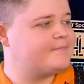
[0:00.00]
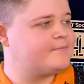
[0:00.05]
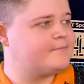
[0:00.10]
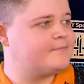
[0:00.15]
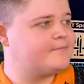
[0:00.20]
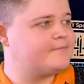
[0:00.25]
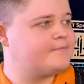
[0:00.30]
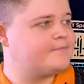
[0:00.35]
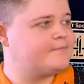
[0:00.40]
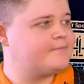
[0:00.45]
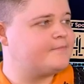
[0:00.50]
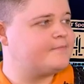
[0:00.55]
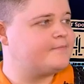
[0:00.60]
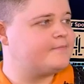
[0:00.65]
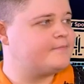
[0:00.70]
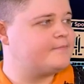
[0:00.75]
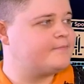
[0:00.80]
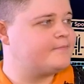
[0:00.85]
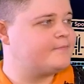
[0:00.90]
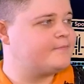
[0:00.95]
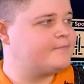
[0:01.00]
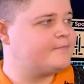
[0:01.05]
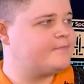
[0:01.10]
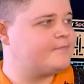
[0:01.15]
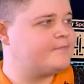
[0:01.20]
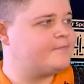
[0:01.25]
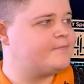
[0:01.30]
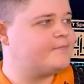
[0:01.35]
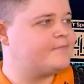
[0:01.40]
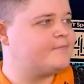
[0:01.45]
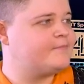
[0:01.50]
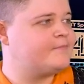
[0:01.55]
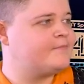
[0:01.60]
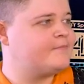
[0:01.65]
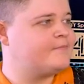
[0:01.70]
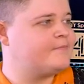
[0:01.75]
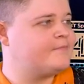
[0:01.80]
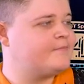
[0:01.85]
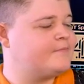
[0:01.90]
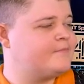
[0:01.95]

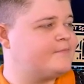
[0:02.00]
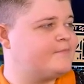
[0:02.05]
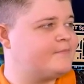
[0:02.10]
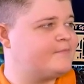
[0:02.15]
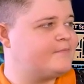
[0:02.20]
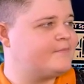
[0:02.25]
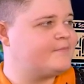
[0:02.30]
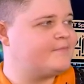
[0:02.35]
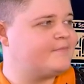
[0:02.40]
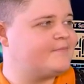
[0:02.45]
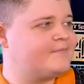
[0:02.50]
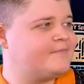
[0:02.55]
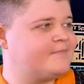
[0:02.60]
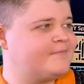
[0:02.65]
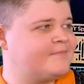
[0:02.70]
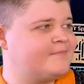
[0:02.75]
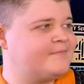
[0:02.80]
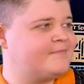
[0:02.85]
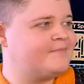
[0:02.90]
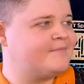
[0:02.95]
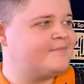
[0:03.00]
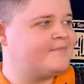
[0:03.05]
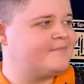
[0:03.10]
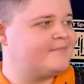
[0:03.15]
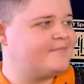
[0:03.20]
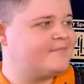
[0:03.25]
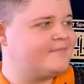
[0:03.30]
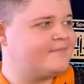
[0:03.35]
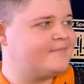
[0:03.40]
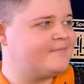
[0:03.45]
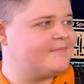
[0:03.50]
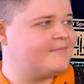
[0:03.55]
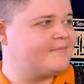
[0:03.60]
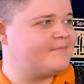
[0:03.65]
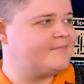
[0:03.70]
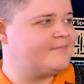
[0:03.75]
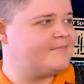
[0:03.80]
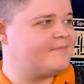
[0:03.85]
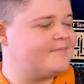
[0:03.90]
(not speaking)